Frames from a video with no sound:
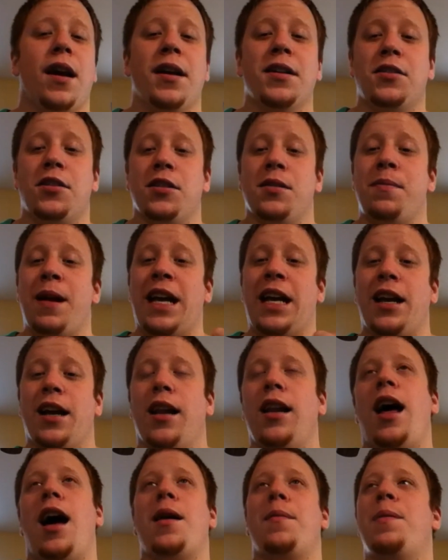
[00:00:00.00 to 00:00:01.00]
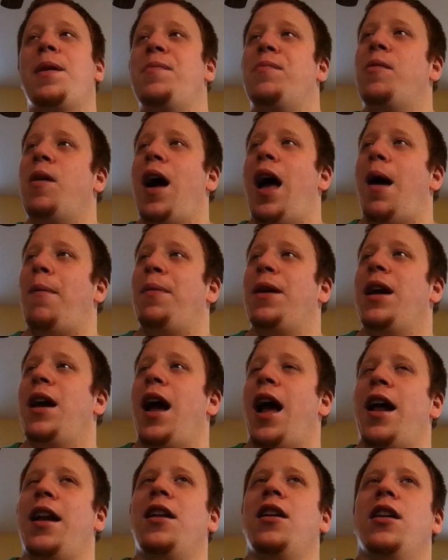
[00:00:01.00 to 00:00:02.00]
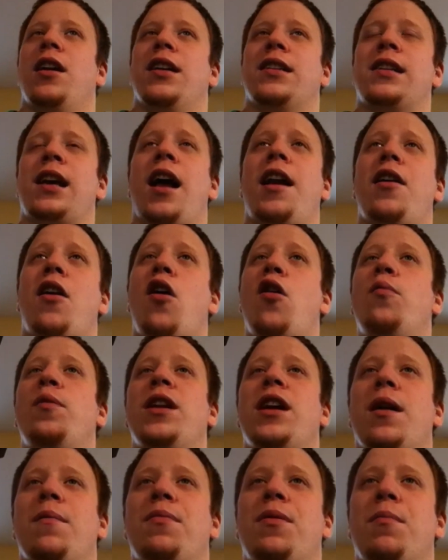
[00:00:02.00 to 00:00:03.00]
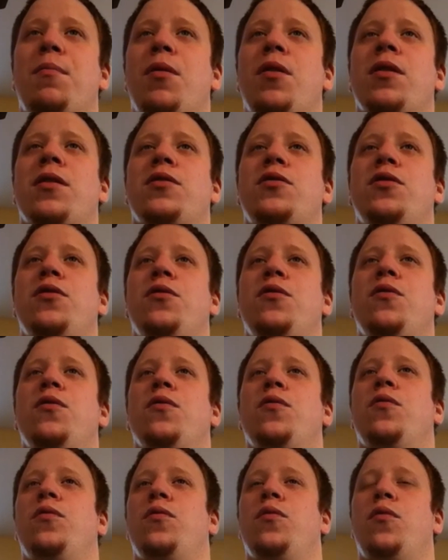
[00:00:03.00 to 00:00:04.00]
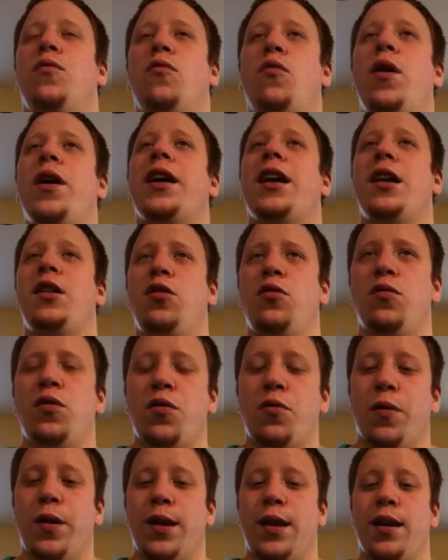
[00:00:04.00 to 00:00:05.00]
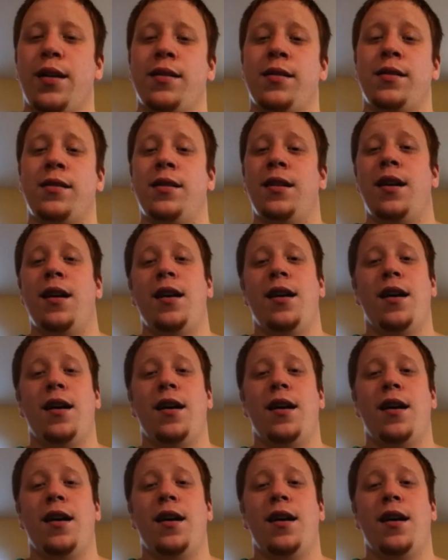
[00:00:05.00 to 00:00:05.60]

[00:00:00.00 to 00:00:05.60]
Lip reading: is just making a lot of people happy, and it's kind of opening up the book to what can you do with this,